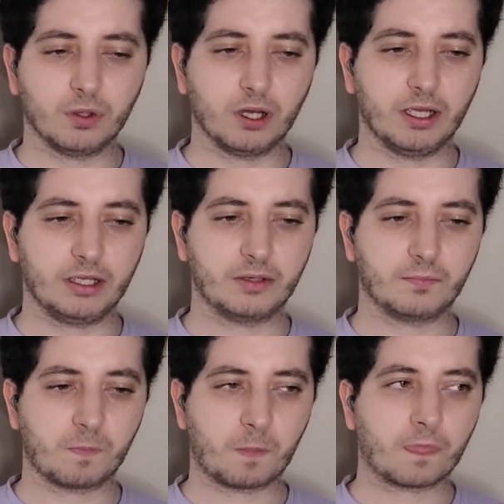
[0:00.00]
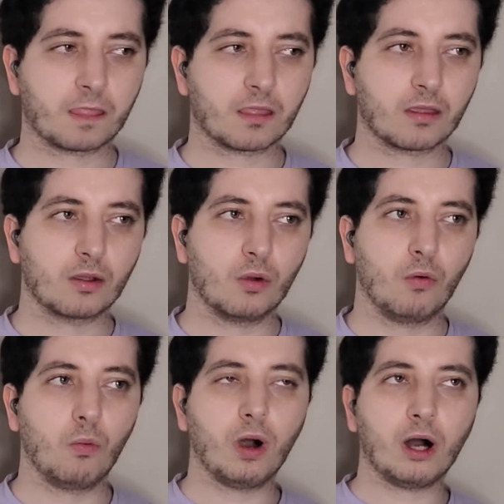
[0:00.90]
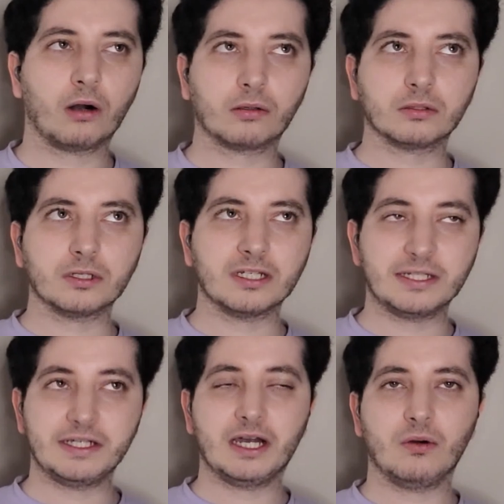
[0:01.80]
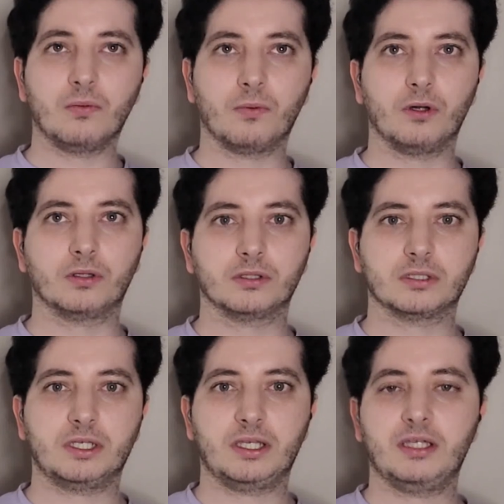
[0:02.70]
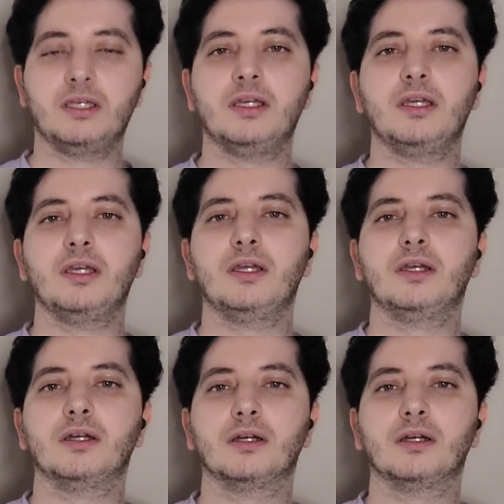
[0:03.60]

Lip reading: like while DL wants Yi